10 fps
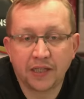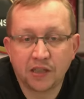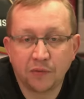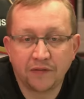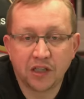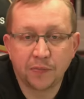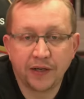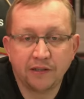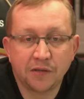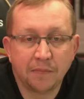press that we have
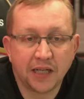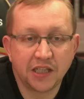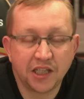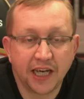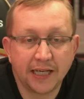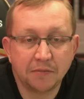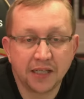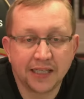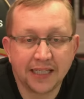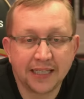experience in managing games
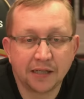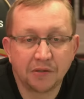like these.